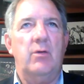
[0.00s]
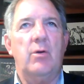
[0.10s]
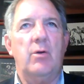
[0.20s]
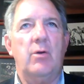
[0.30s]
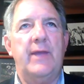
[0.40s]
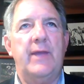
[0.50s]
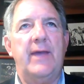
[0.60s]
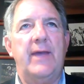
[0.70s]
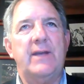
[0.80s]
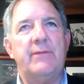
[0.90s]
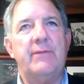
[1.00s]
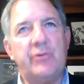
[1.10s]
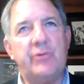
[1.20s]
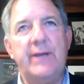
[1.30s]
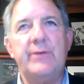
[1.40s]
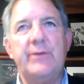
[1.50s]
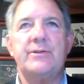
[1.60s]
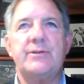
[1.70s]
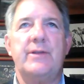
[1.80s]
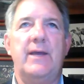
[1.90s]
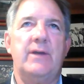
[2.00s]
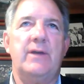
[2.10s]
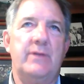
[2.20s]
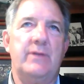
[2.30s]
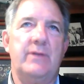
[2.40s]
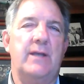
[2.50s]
Or do they have to have the trainers? Do they have to have this?